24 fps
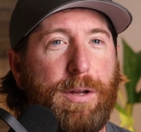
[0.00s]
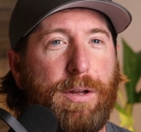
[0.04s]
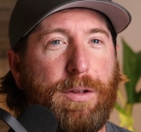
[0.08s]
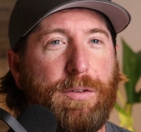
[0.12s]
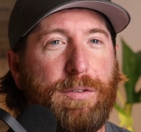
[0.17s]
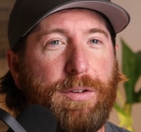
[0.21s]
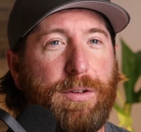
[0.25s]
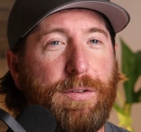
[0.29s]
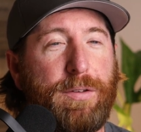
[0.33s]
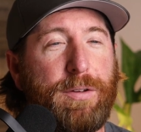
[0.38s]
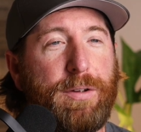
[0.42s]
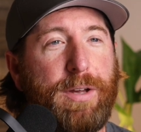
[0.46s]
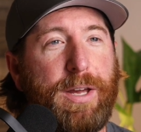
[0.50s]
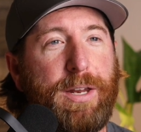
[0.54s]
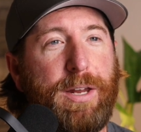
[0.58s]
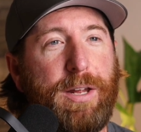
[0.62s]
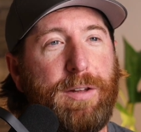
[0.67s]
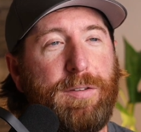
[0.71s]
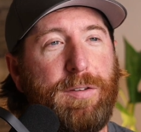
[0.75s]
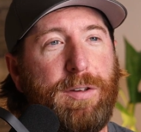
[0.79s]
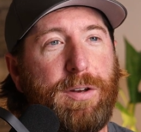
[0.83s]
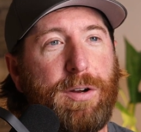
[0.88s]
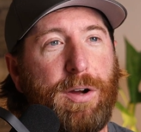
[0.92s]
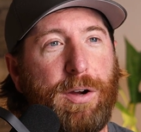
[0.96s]
since the late
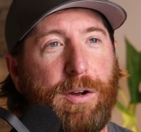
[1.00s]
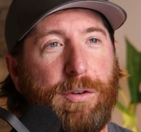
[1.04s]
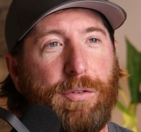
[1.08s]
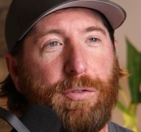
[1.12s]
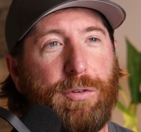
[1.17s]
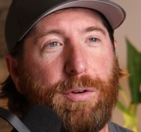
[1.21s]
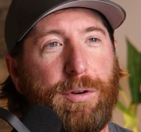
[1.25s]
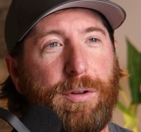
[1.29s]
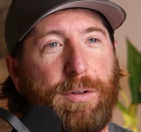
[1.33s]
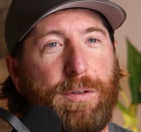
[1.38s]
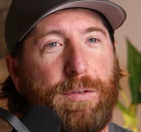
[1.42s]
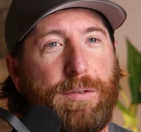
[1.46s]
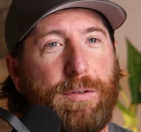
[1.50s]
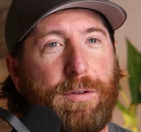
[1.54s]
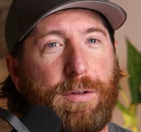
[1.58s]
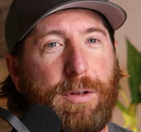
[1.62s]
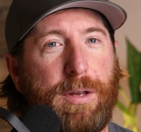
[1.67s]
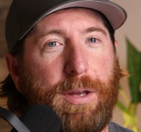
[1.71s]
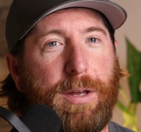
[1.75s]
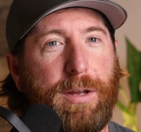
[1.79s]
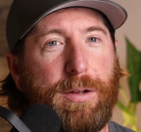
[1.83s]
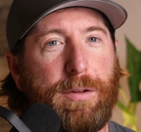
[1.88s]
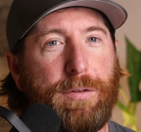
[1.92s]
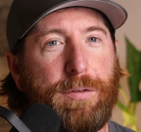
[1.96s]
1800s,
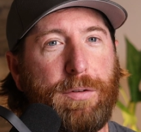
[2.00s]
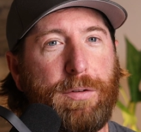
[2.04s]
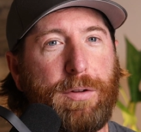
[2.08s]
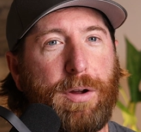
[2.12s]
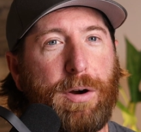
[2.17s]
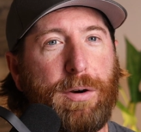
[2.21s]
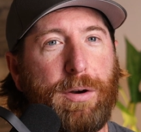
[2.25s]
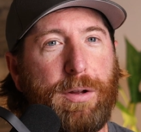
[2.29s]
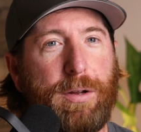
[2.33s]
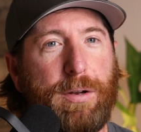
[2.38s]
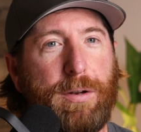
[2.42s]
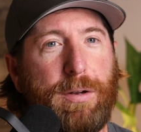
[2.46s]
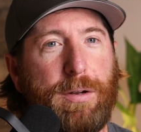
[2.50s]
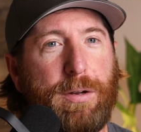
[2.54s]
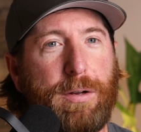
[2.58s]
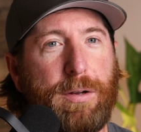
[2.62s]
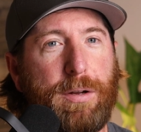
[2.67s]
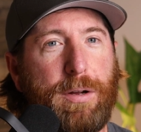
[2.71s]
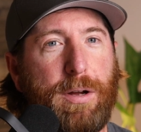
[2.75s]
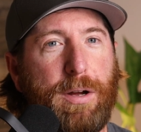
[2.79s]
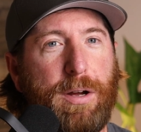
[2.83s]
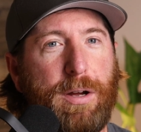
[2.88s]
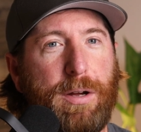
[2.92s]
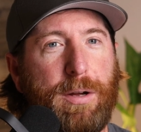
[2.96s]
it started
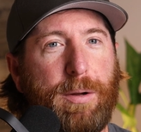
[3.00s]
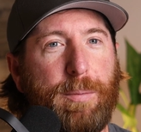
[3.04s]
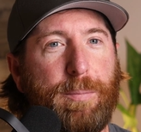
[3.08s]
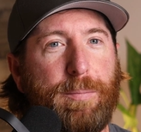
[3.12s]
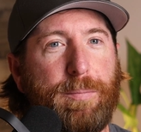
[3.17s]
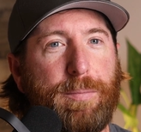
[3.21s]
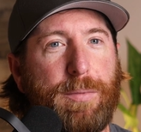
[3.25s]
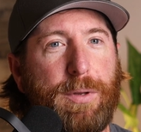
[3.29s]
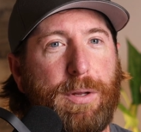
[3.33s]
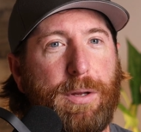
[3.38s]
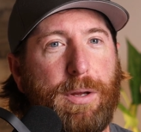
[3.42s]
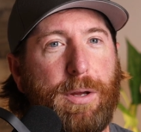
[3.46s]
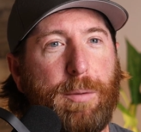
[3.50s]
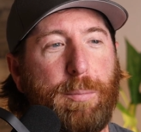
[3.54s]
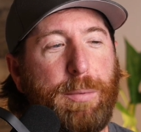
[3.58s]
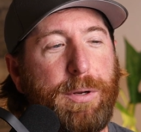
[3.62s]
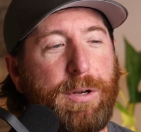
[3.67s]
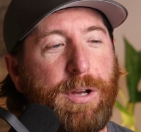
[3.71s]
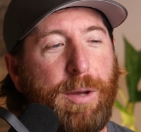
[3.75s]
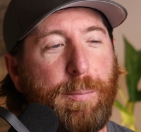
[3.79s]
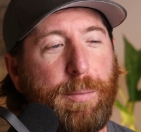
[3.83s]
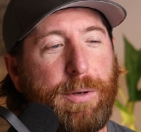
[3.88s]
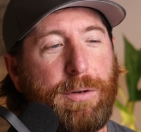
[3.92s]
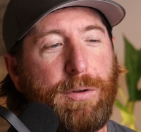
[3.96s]

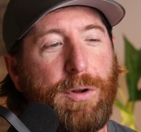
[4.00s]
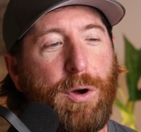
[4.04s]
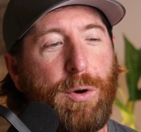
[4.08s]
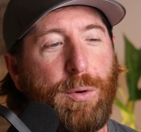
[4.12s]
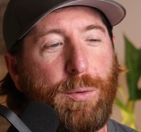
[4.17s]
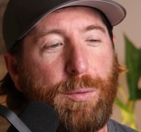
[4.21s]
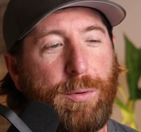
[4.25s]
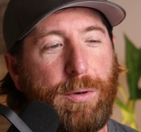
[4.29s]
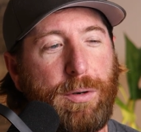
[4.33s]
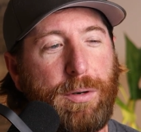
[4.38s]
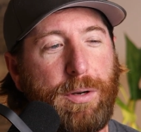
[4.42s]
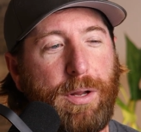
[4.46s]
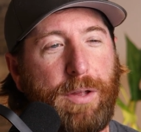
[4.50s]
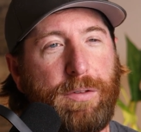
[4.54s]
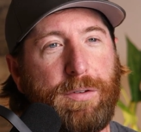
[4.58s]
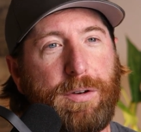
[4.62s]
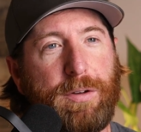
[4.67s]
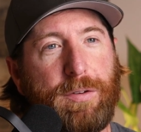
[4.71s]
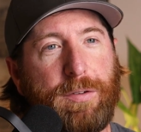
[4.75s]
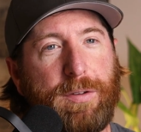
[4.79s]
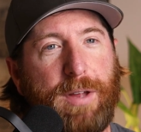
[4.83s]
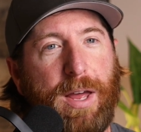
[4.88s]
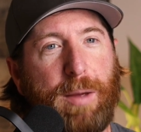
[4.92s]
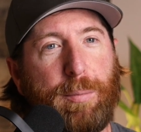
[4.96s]
becoming known as an
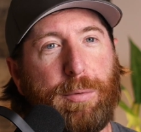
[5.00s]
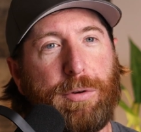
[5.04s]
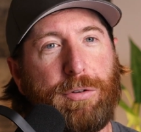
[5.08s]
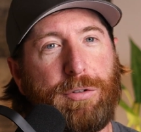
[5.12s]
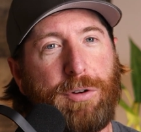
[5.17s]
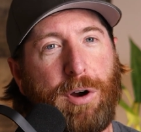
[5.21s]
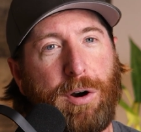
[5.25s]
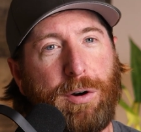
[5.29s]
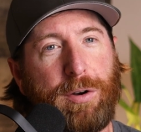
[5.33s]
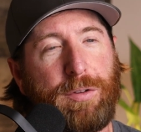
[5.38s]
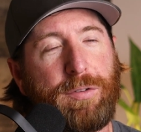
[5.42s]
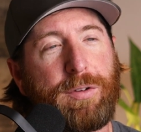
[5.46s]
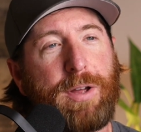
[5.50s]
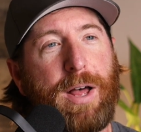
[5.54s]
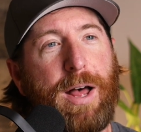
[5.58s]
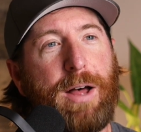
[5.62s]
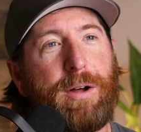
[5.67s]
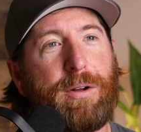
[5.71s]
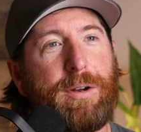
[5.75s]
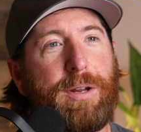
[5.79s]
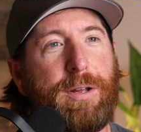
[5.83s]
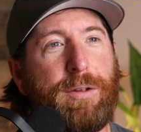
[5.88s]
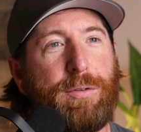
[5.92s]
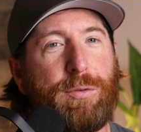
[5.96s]
established artist
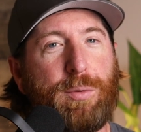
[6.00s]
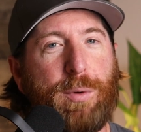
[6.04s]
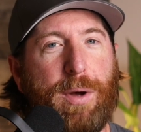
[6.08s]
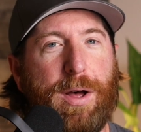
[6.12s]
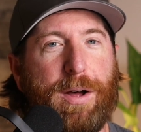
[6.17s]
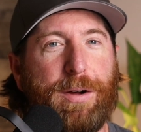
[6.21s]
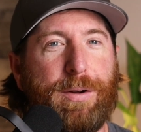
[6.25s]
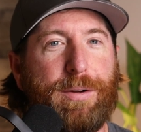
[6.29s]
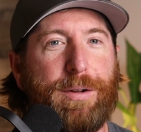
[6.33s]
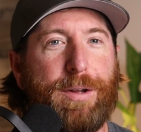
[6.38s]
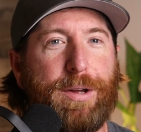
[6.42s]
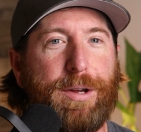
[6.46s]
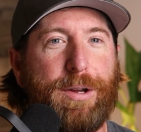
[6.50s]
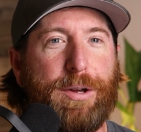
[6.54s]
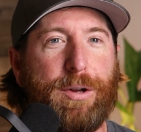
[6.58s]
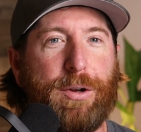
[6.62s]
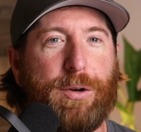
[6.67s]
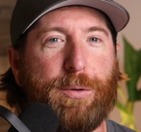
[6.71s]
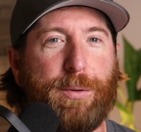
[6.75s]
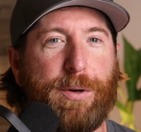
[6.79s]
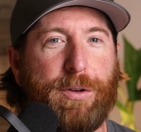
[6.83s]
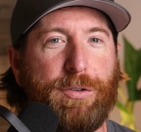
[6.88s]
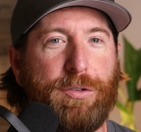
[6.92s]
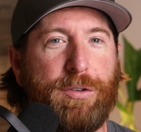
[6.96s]
colony as well,
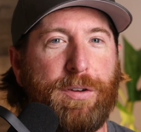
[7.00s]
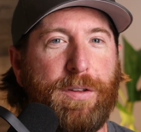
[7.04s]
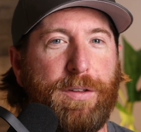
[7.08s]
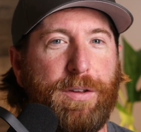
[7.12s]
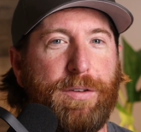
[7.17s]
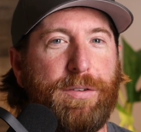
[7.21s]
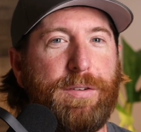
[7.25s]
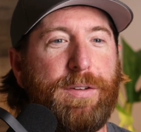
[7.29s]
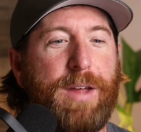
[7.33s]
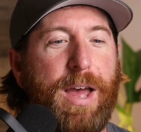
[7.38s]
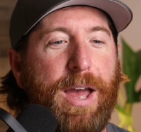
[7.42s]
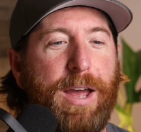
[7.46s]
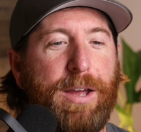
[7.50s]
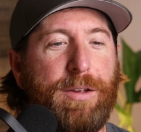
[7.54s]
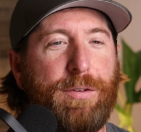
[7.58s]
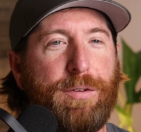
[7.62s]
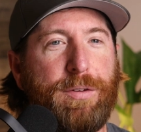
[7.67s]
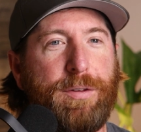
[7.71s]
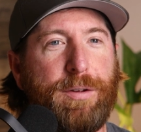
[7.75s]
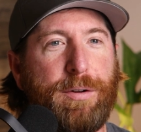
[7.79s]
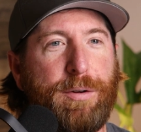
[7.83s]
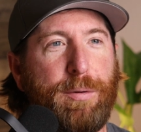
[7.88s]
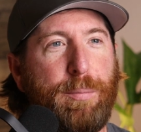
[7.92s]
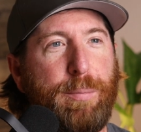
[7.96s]
which to this day is
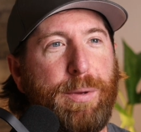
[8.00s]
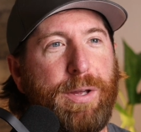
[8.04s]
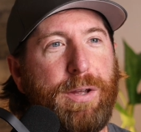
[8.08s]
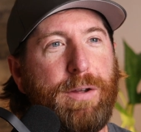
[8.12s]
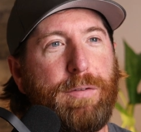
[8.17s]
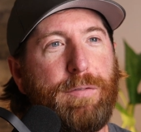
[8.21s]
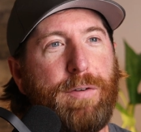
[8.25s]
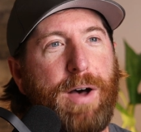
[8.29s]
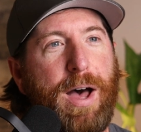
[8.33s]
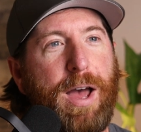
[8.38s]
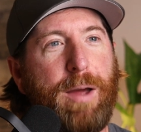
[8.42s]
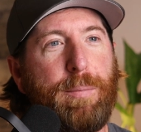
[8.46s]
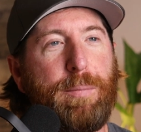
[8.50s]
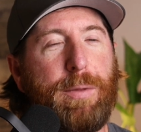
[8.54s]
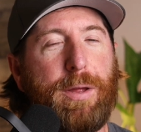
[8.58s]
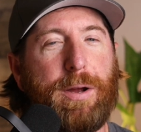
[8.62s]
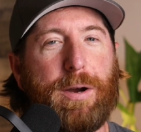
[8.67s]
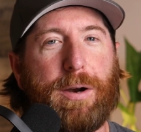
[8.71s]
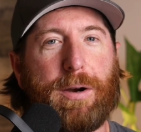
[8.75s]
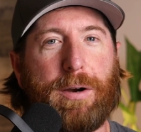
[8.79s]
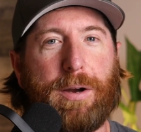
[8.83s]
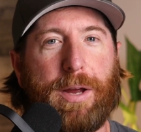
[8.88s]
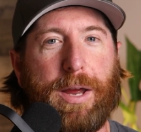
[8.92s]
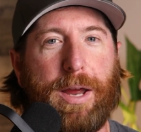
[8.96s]
still a big vibe
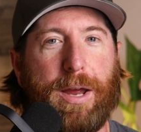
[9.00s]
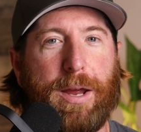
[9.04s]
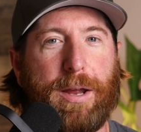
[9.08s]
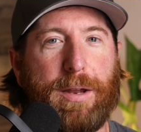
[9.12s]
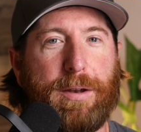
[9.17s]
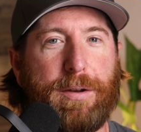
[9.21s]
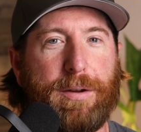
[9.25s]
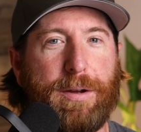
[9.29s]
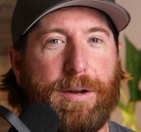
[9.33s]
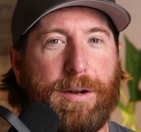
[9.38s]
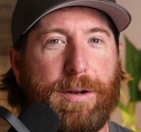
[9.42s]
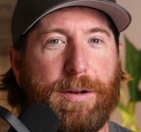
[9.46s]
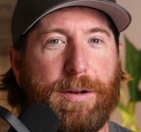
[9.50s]
there. And